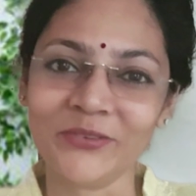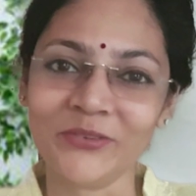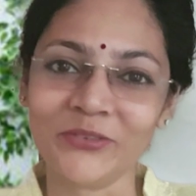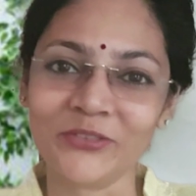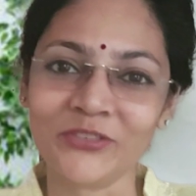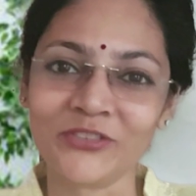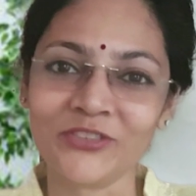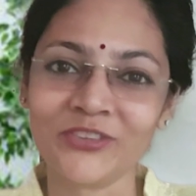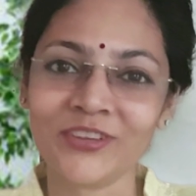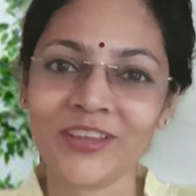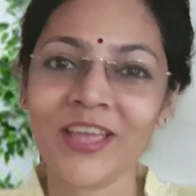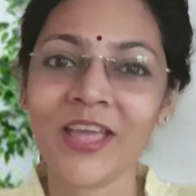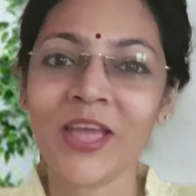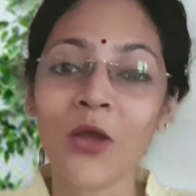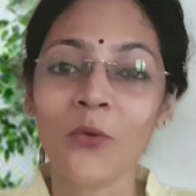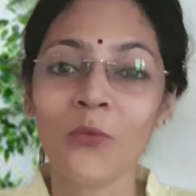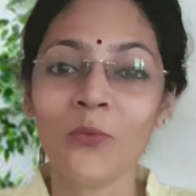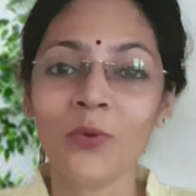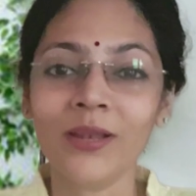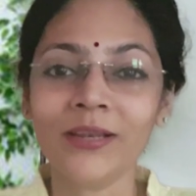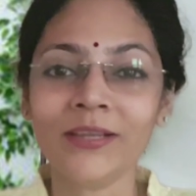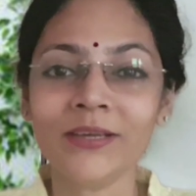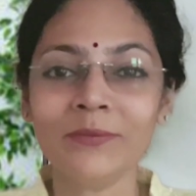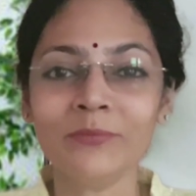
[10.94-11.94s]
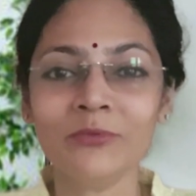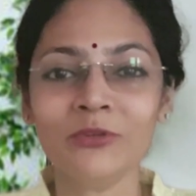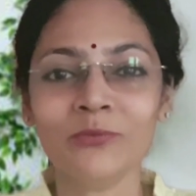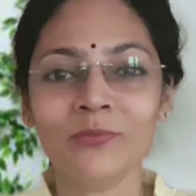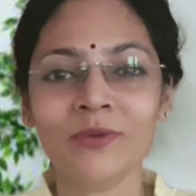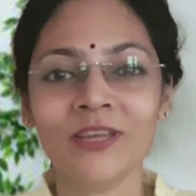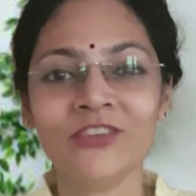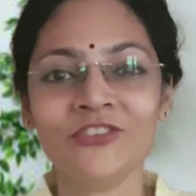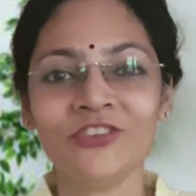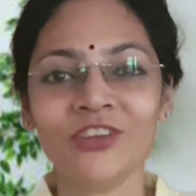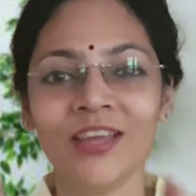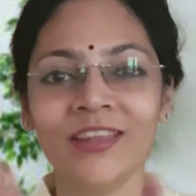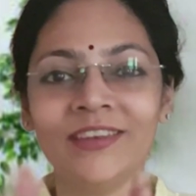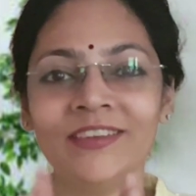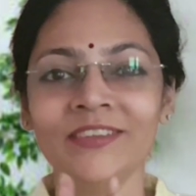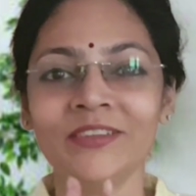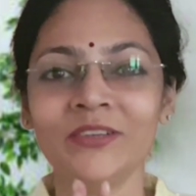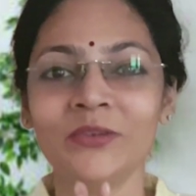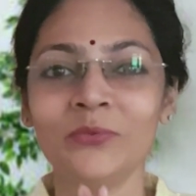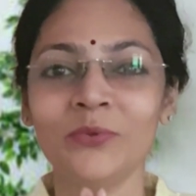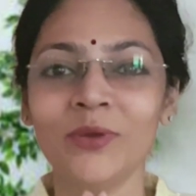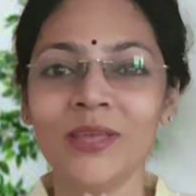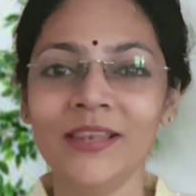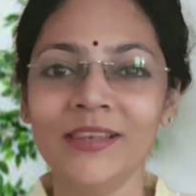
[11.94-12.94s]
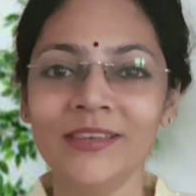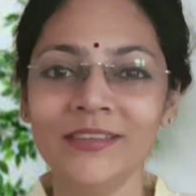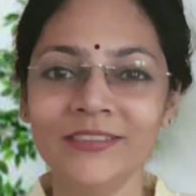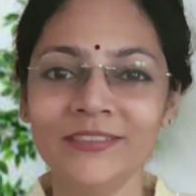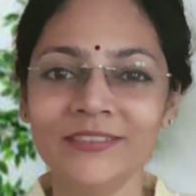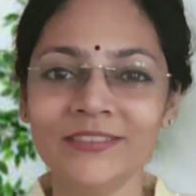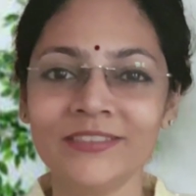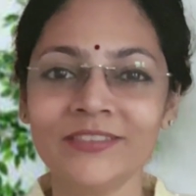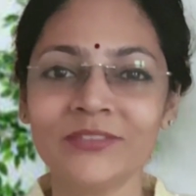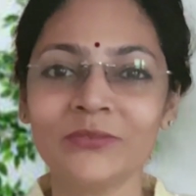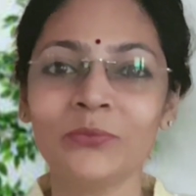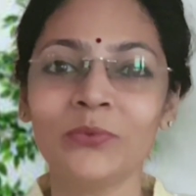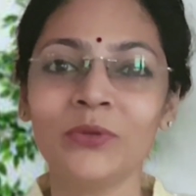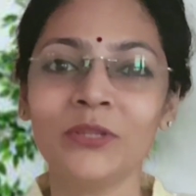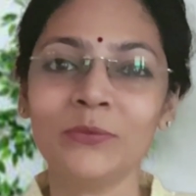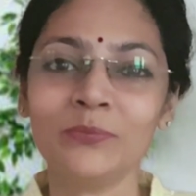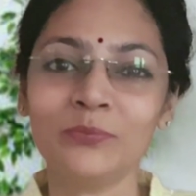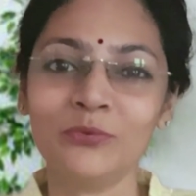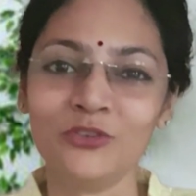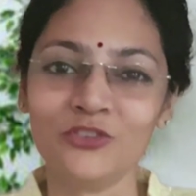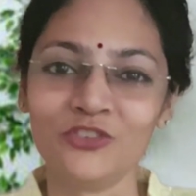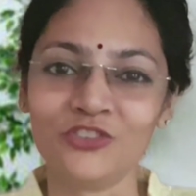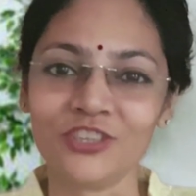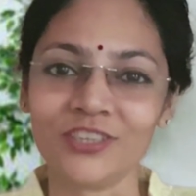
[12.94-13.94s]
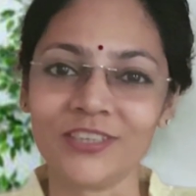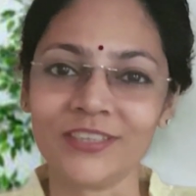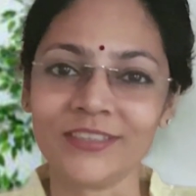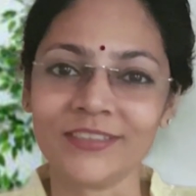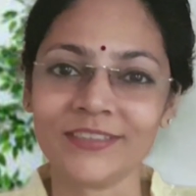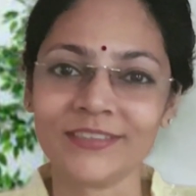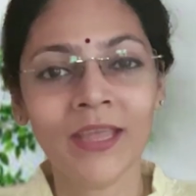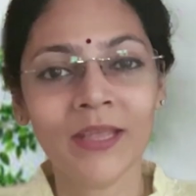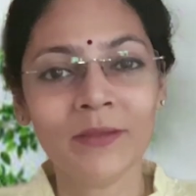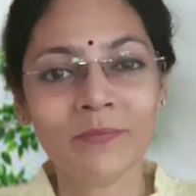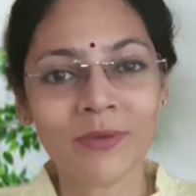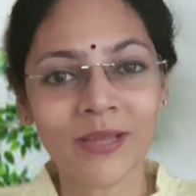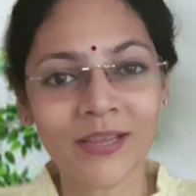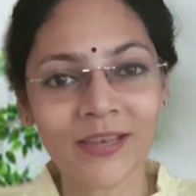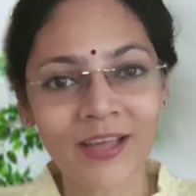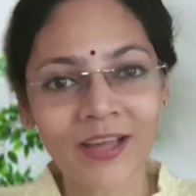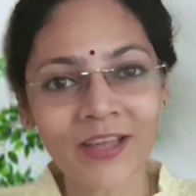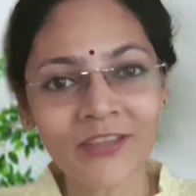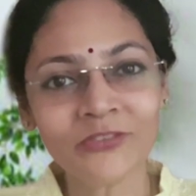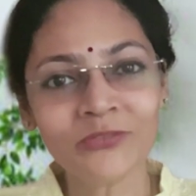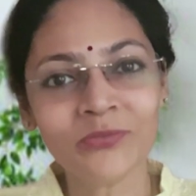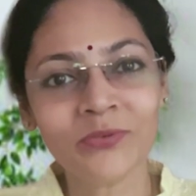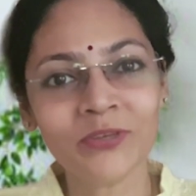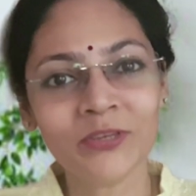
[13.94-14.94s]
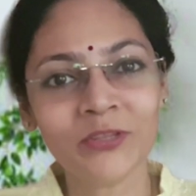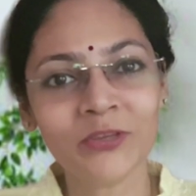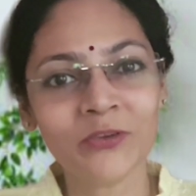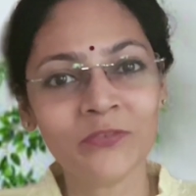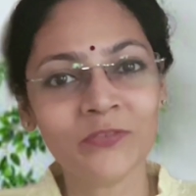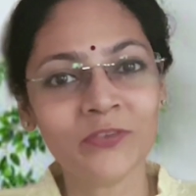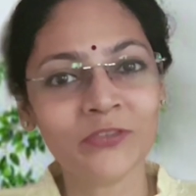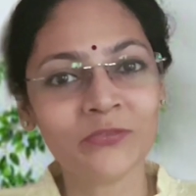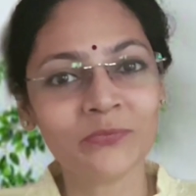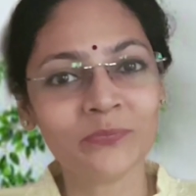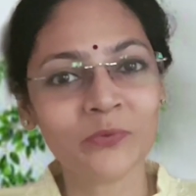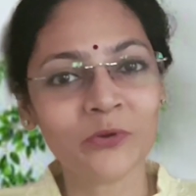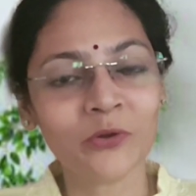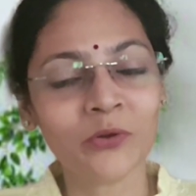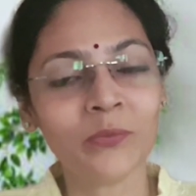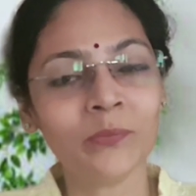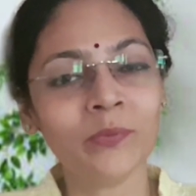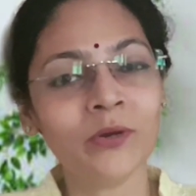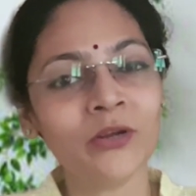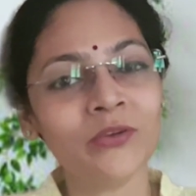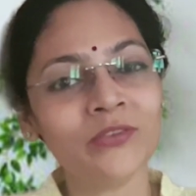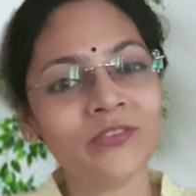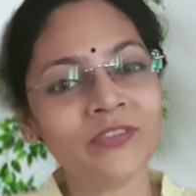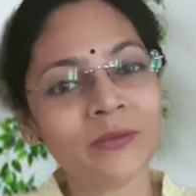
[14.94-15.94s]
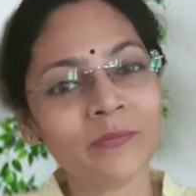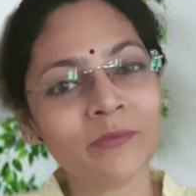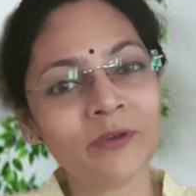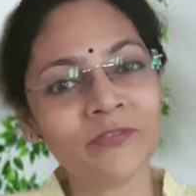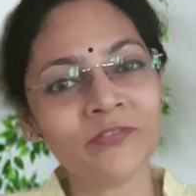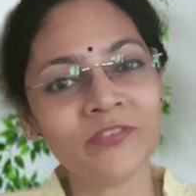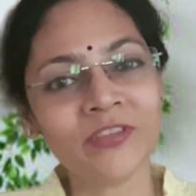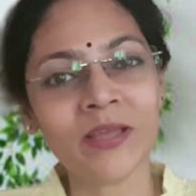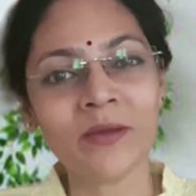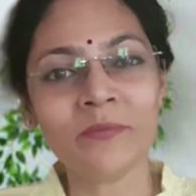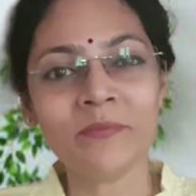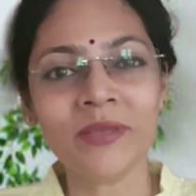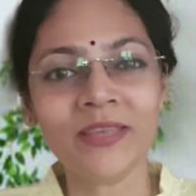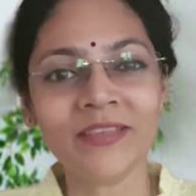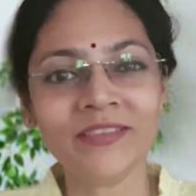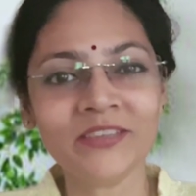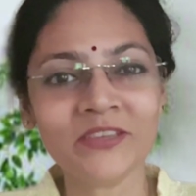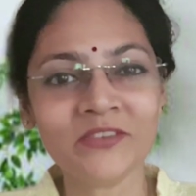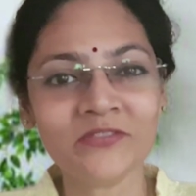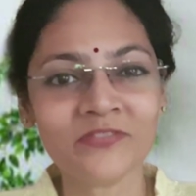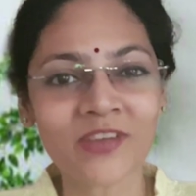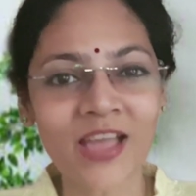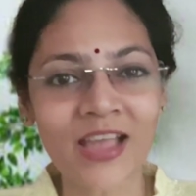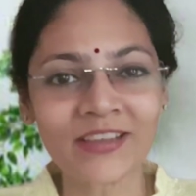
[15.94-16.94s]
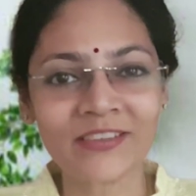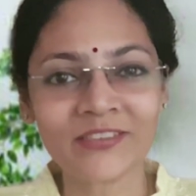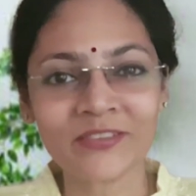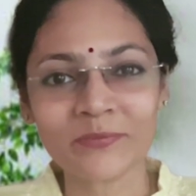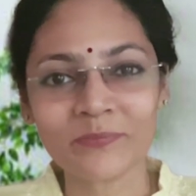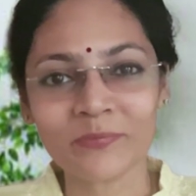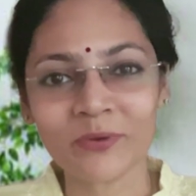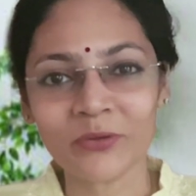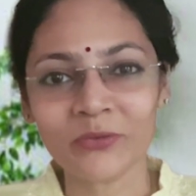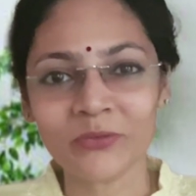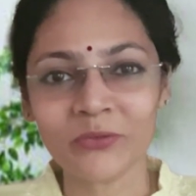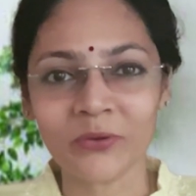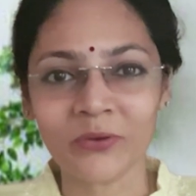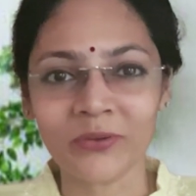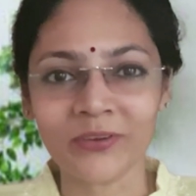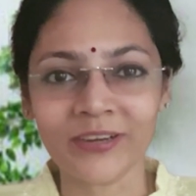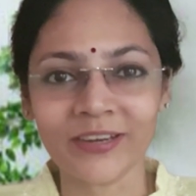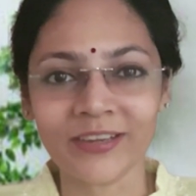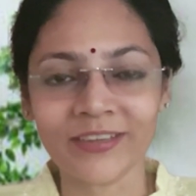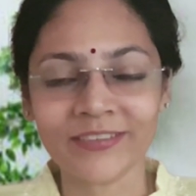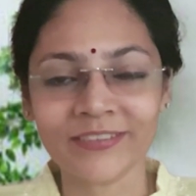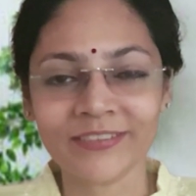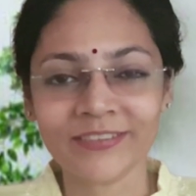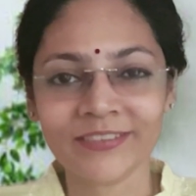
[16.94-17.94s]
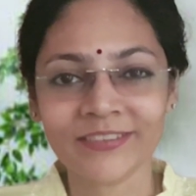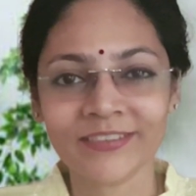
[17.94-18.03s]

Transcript: coach. Welcome to my channel Wellness with Pooja. In my last video, we spoke about some of the amazing facts about aura.